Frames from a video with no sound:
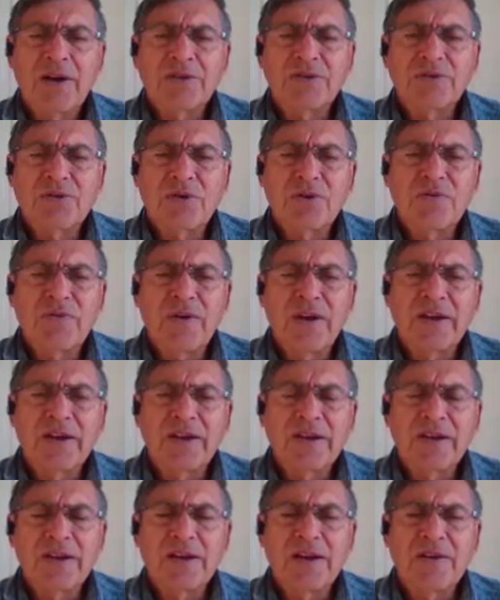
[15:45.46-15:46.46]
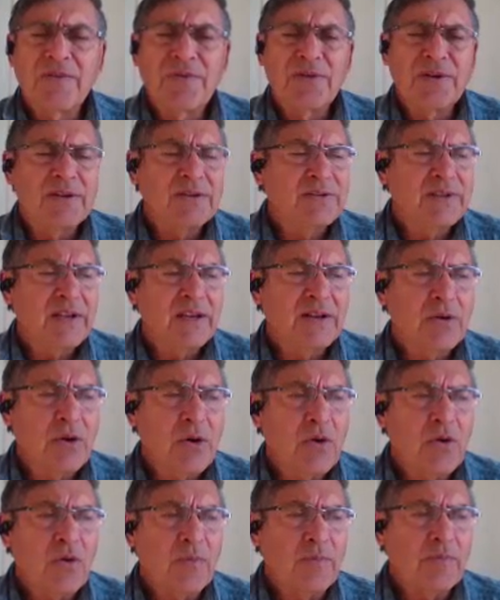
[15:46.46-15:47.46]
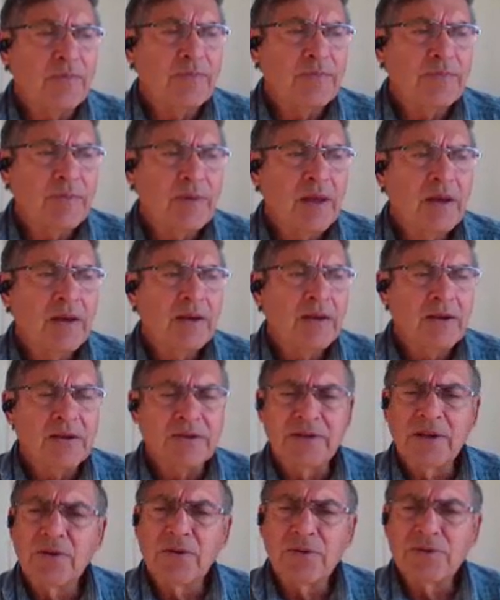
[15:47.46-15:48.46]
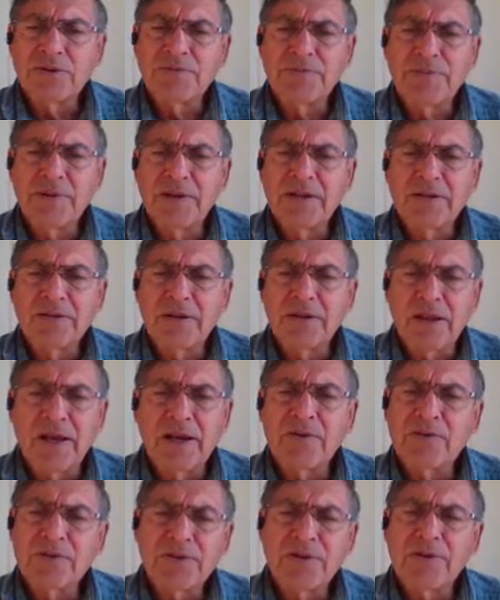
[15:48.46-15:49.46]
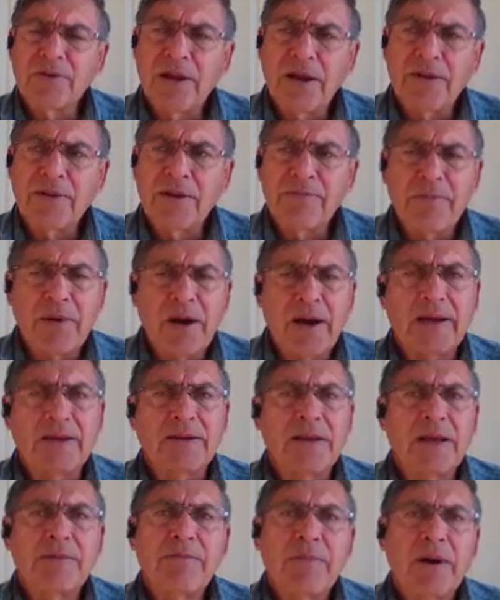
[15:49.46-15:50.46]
survey if sent home? Because they don't speak the language. Now they might